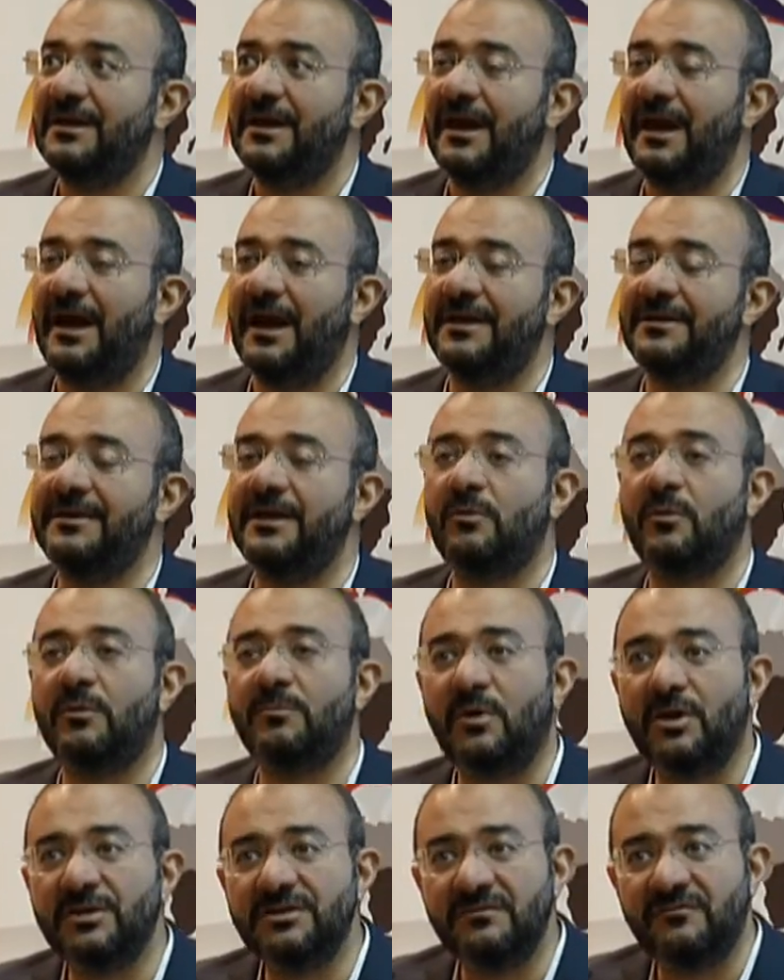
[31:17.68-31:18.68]
and they were
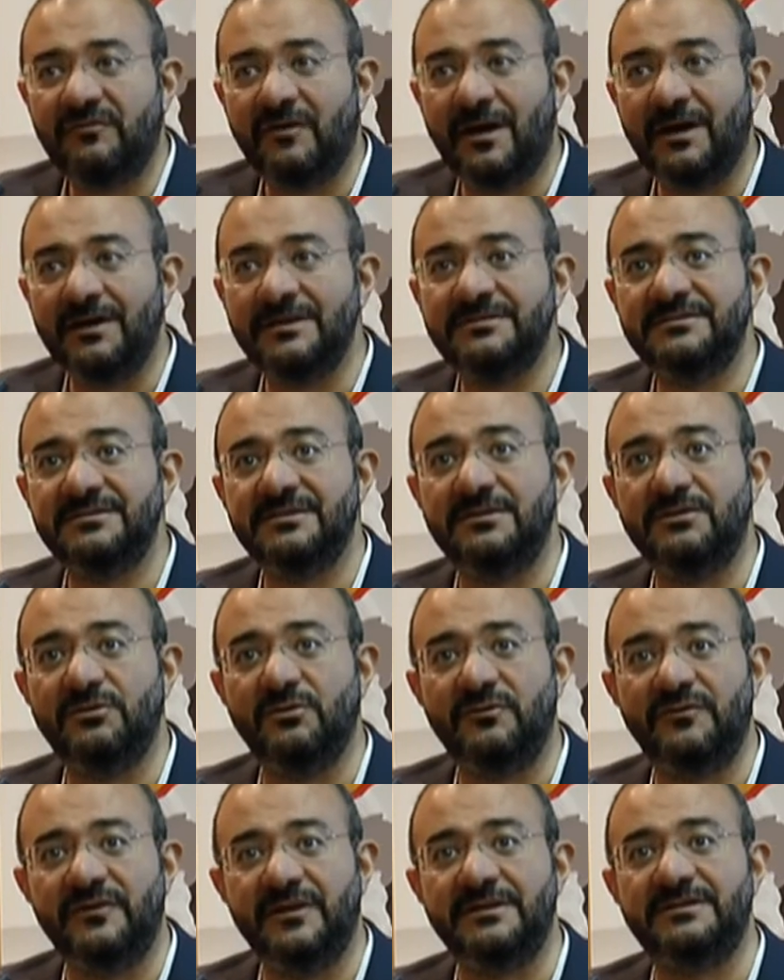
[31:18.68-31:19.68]
modified to
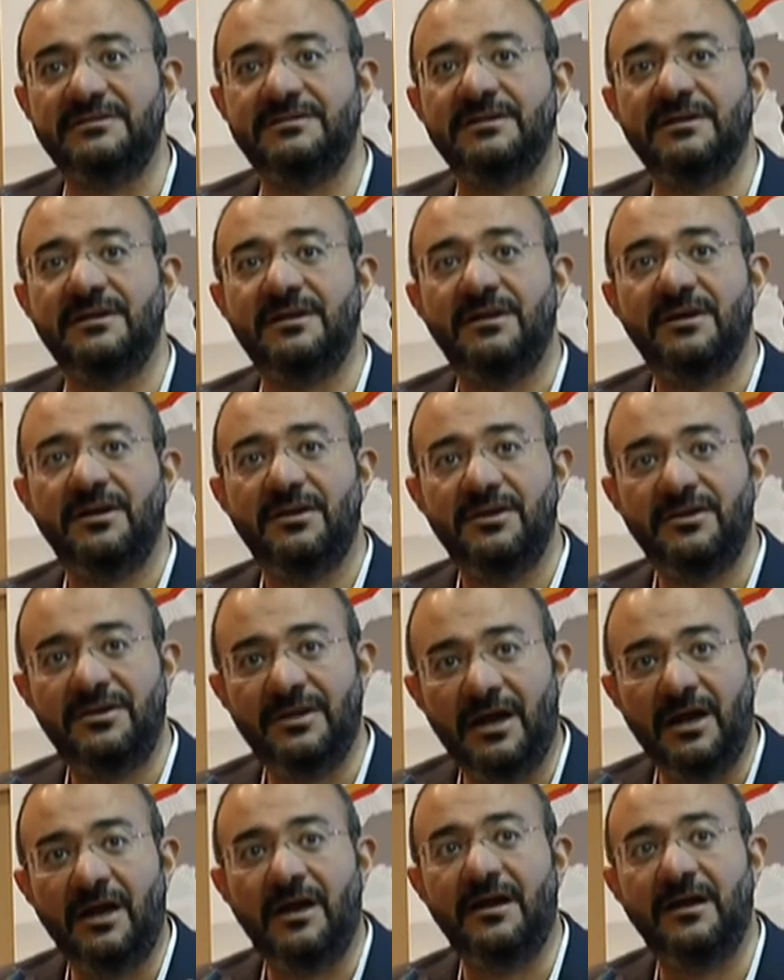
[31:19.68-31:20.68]
fit
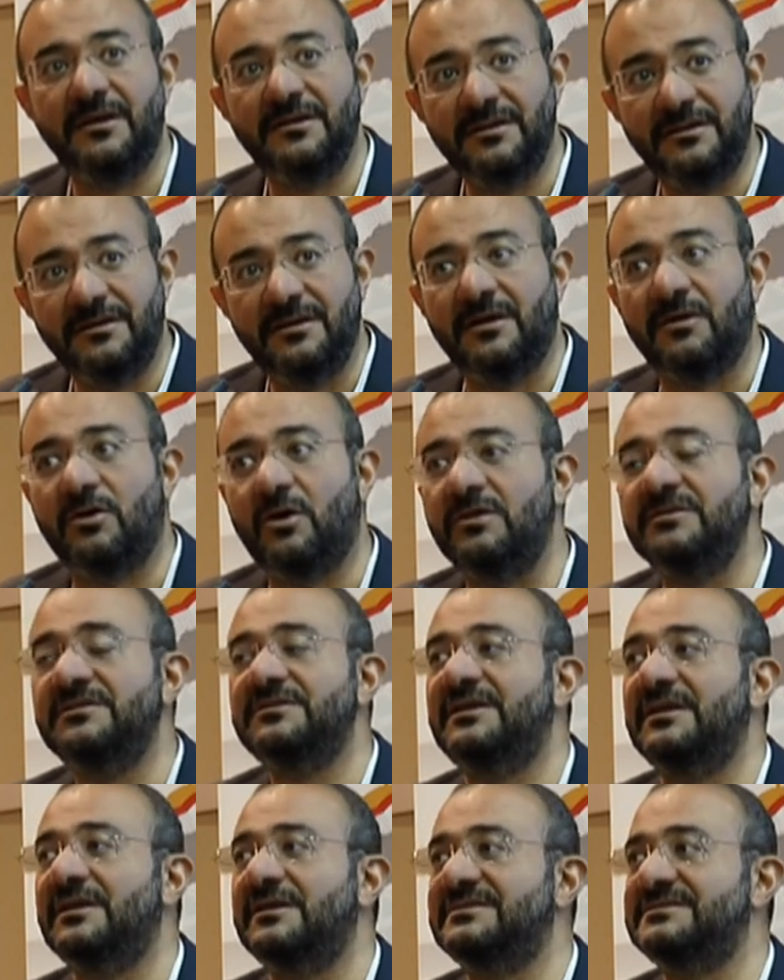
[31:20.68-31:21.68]
the
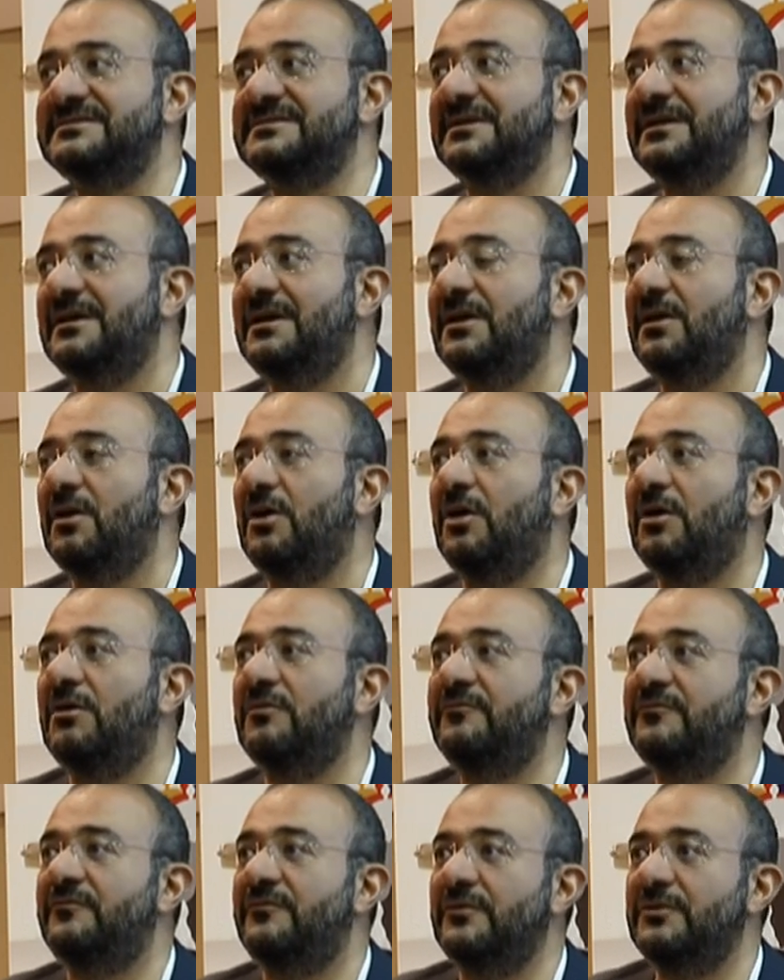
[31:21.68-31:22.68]
context
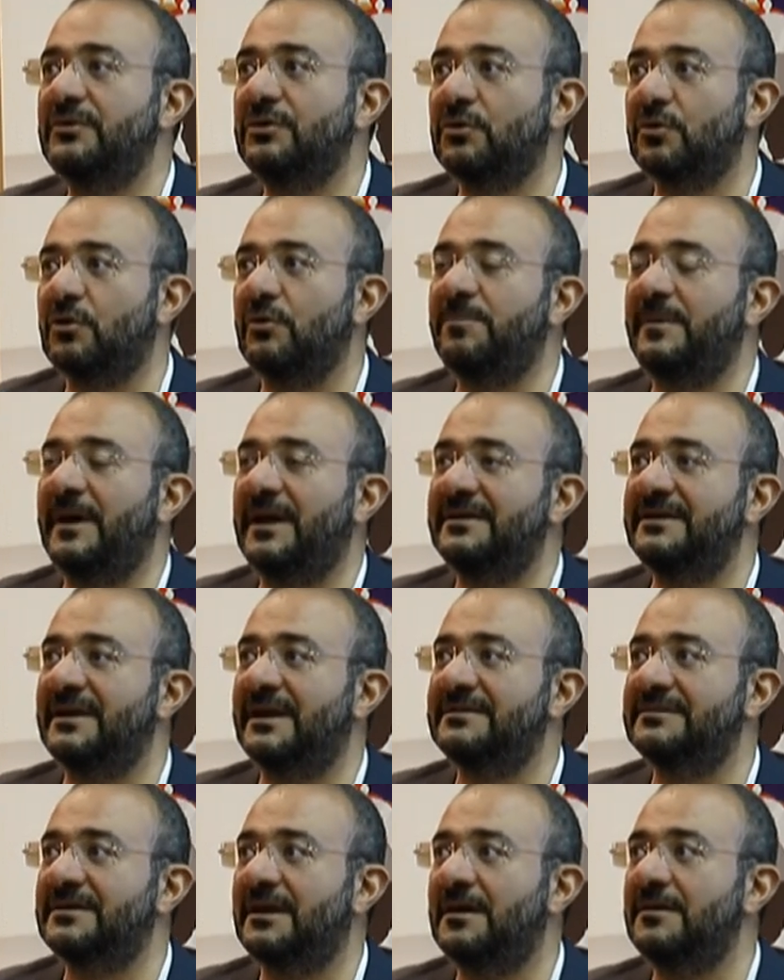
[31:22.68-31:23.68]
of Europe at
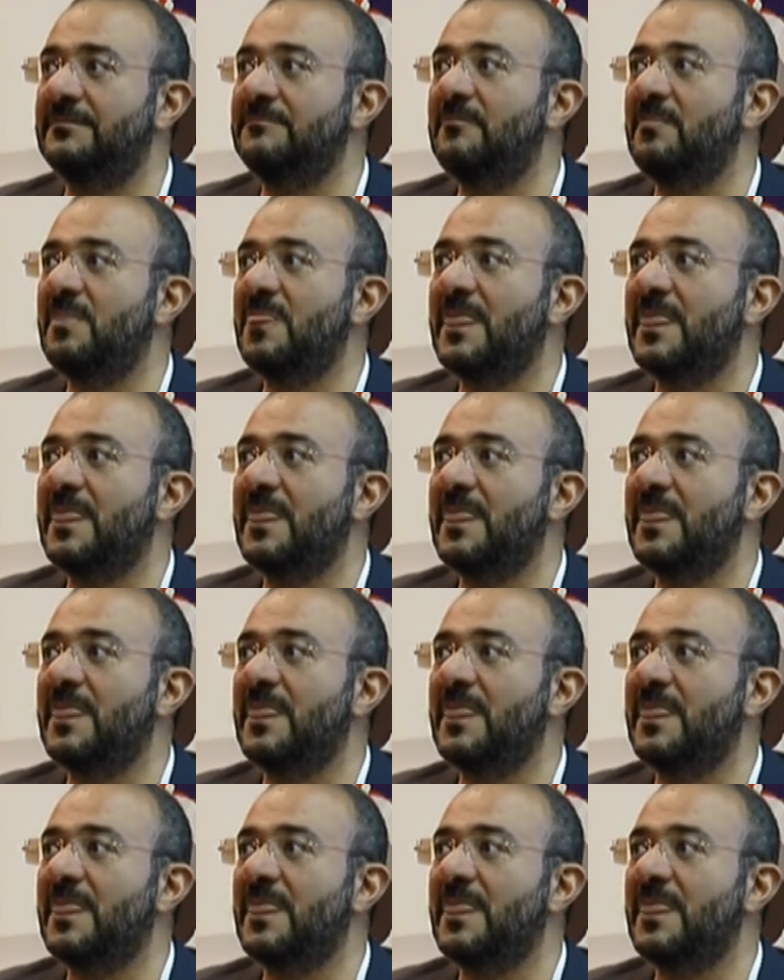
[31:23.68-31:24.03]
that time.